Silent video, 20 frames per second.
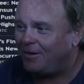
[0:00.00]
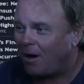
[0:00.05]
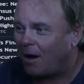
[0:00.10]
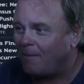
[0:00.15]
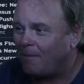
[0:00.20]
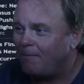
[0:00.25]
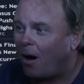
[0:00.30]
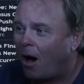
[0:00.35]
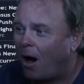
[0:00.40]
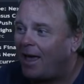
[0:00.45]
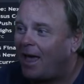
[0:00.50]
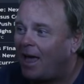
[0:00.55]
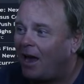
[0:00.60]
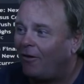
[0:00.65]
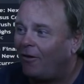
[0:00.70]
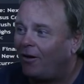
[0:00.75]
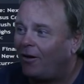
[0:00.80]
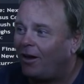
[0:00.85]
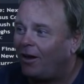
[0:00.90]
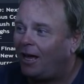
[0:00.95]
buy area
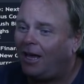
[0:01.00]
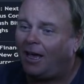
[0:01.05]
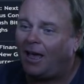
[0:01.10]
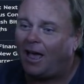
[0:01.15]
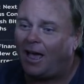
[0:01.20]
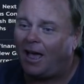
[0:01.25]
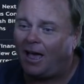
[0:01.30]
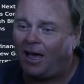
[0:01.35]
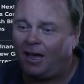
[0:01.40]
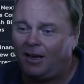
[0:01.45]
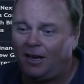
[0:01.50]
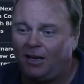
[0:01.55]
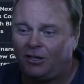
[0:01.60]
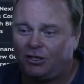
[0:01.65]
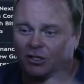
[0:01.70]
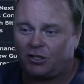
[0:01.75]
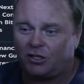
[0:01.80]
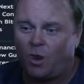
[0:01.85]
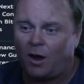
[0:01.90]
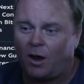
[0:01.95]
here, and it just
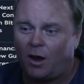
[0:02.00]
went.